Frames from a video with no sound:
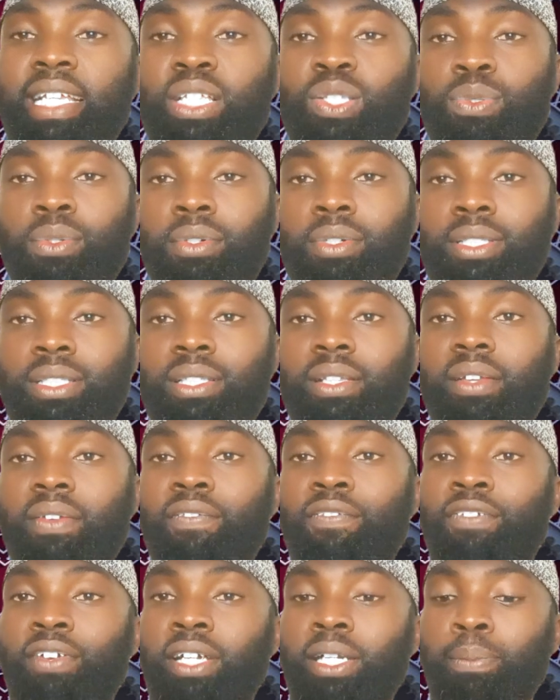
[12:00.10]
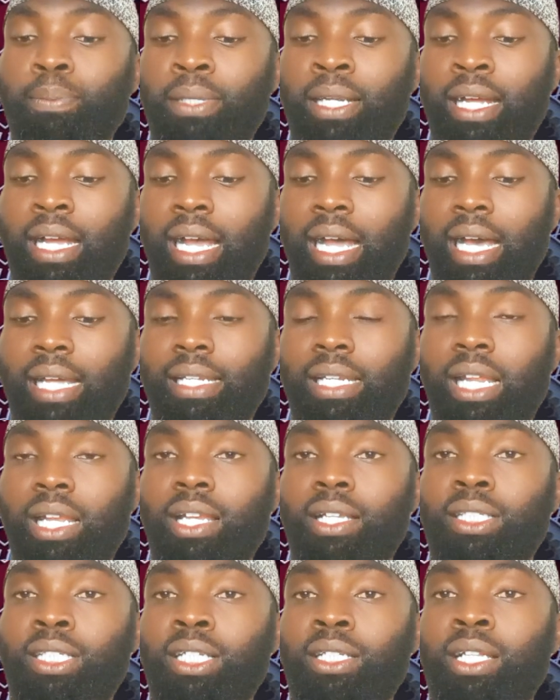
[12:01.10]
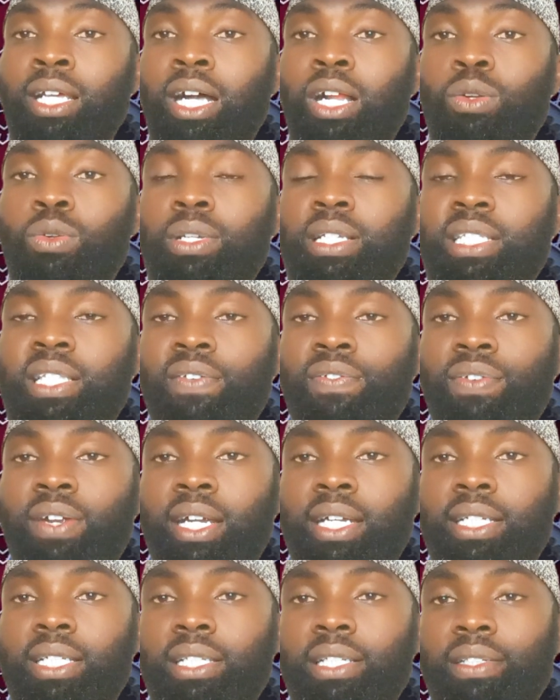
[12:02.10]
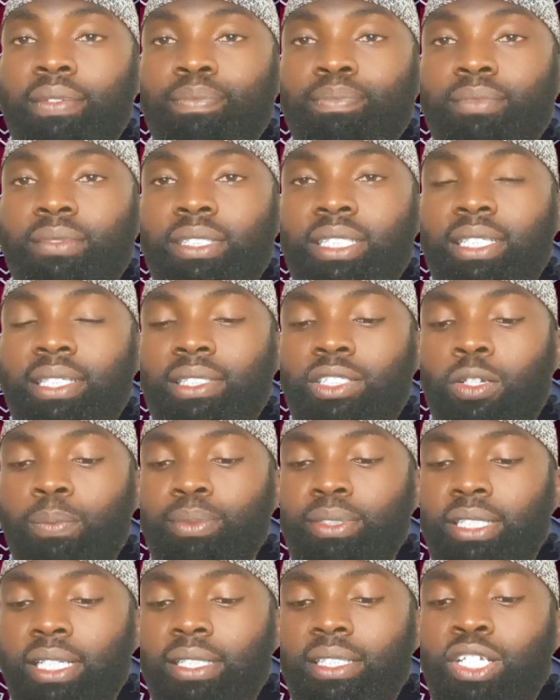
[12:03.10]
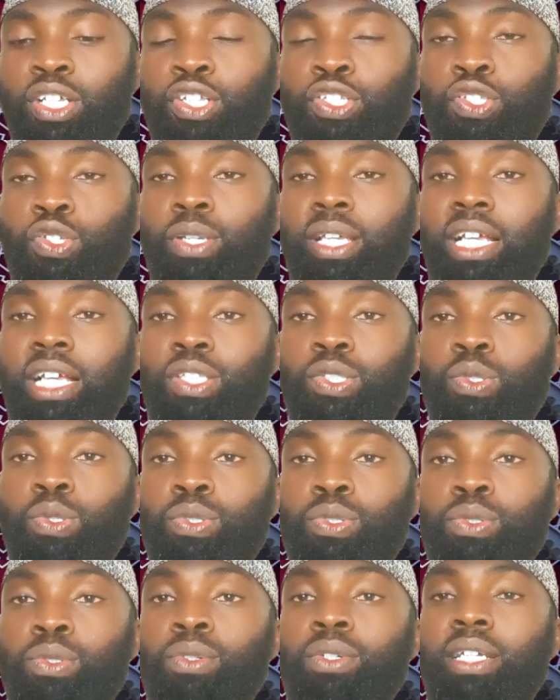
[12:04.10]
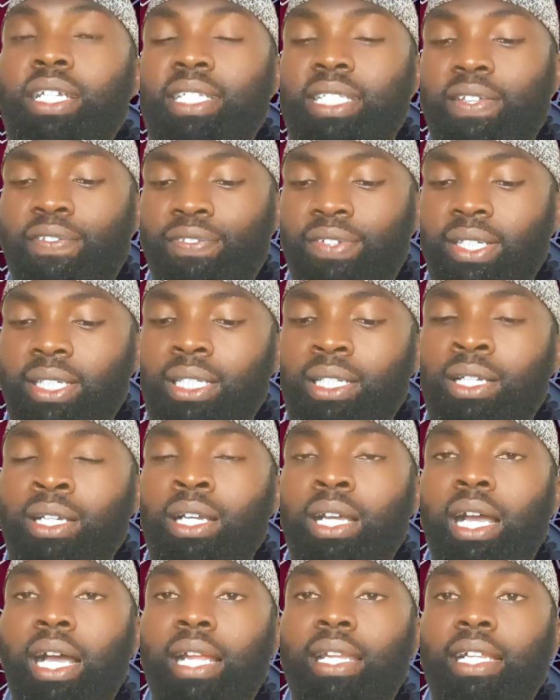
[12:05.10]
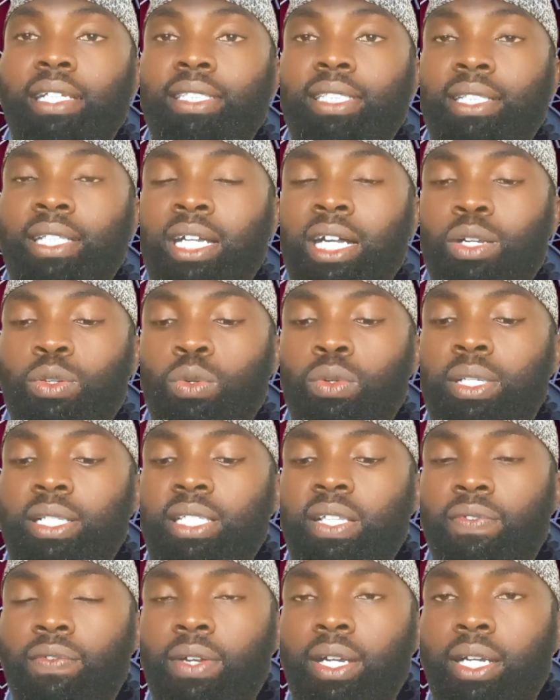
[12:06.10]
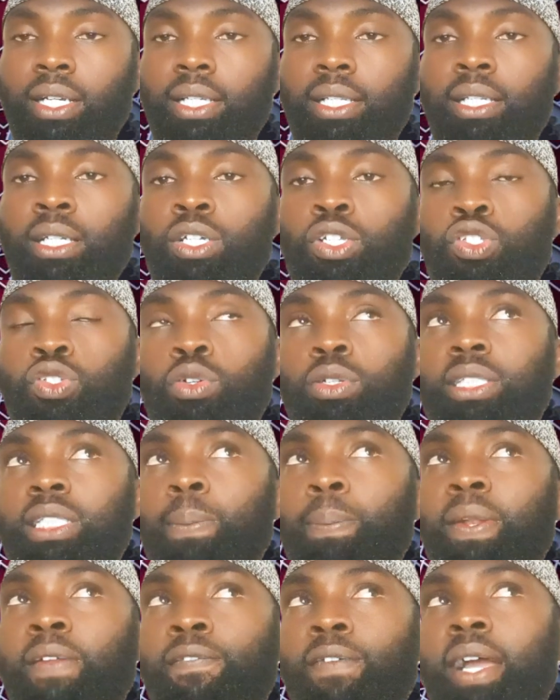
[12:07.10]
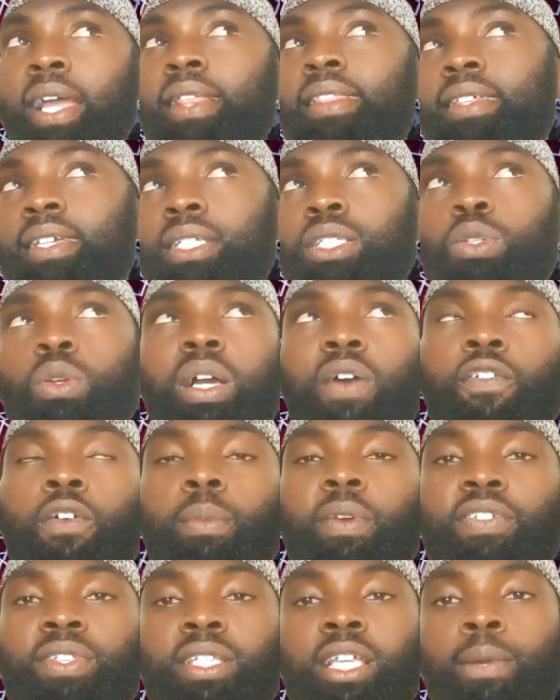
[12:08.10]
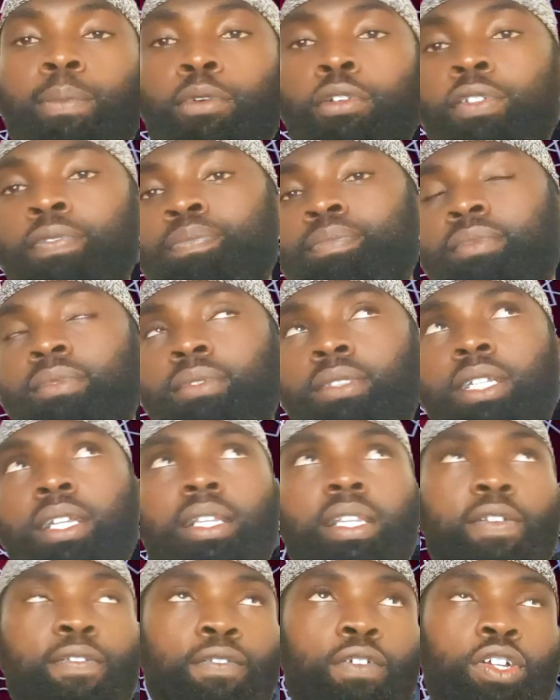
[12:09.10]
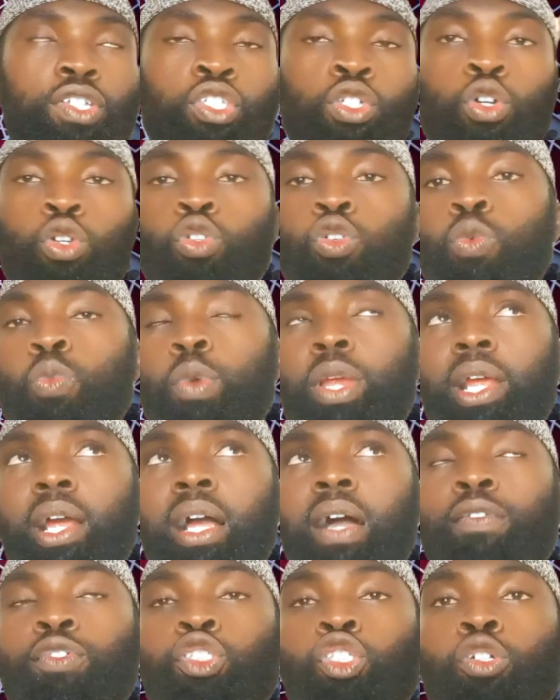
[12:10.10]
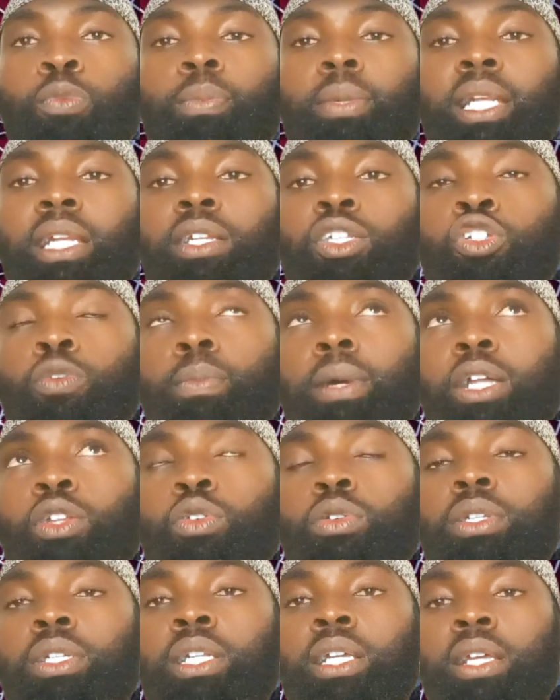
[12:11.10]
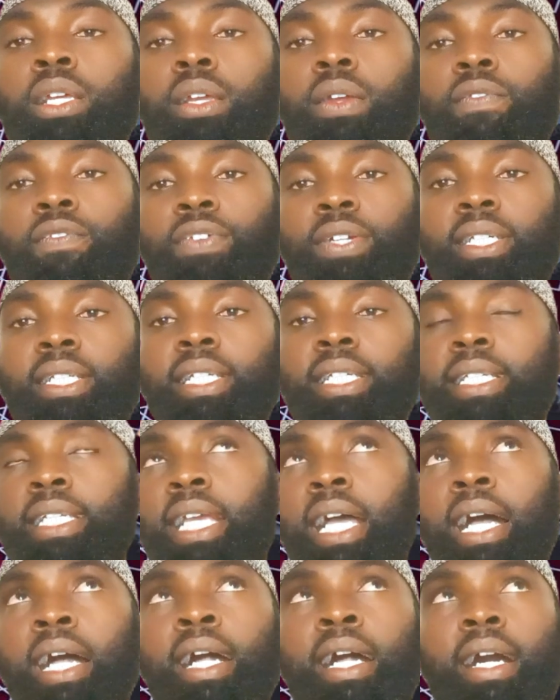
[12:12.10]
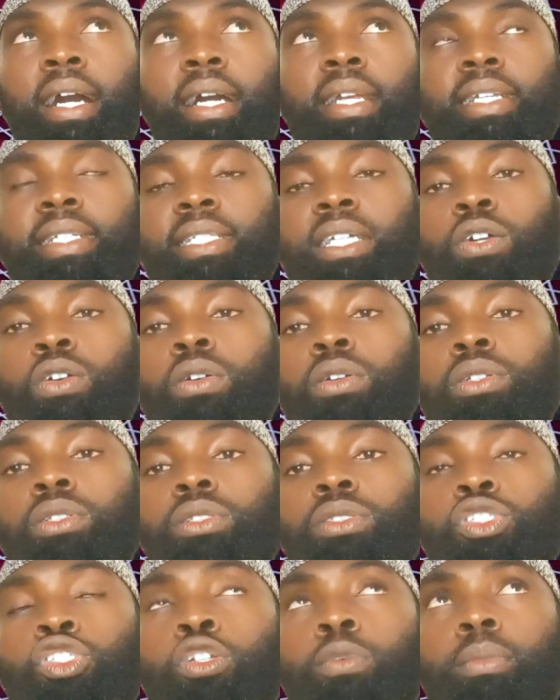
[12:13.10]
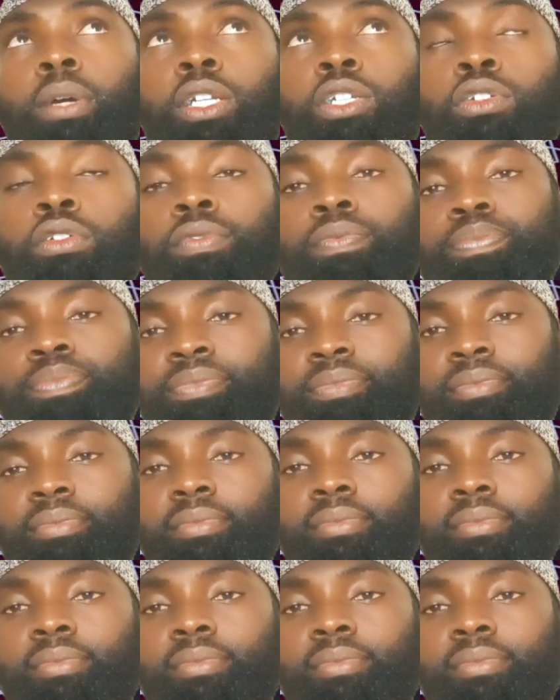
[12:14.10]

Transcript: is what? Verb, and al-jidaru is the fa'il, the subject. So yaskutu is the fa'il and al-jidaru is the fa'il. To simplify this, you can form a table. The first column we have jumalun fi'liya, and the second jumalun